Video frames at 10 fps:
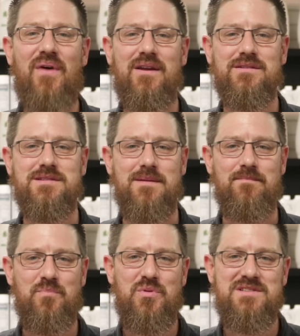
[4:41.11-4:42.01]
final tip,
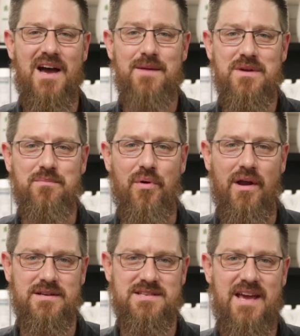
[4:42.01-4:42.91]
prodiamine
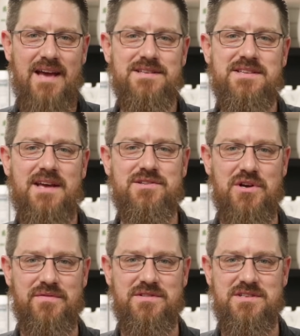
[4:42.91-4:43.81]
products can stain
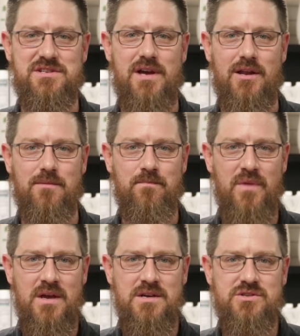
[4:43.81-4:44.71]
surfaces yellow.
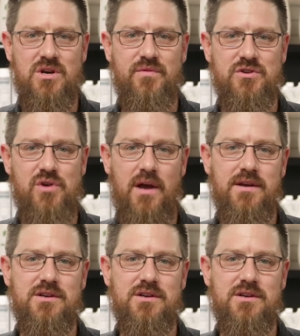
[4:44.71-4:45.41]
So if you're trying to